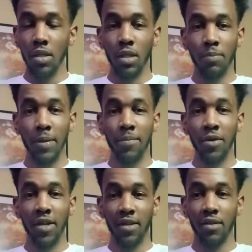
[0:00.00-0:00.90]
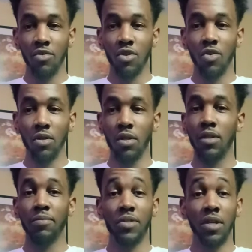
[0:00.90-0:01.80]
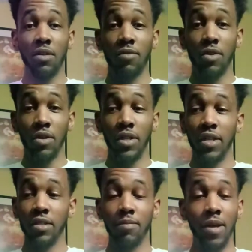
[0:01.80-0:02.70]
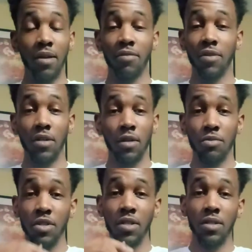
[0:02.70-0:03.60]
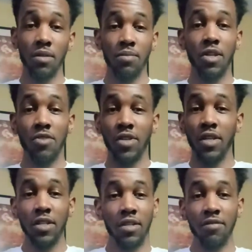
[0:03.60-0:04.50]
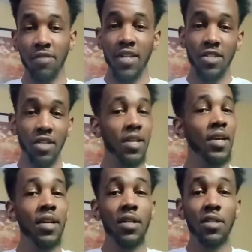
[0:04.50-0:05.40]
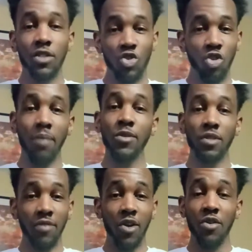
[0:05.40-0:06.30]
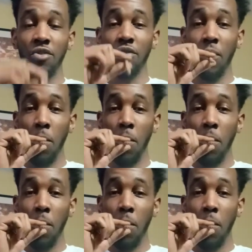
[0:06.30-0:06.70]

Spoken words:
the people that, you know, hung themselves or did some kind of fucked up shit to themselves that couldn't face the traumas of Earth,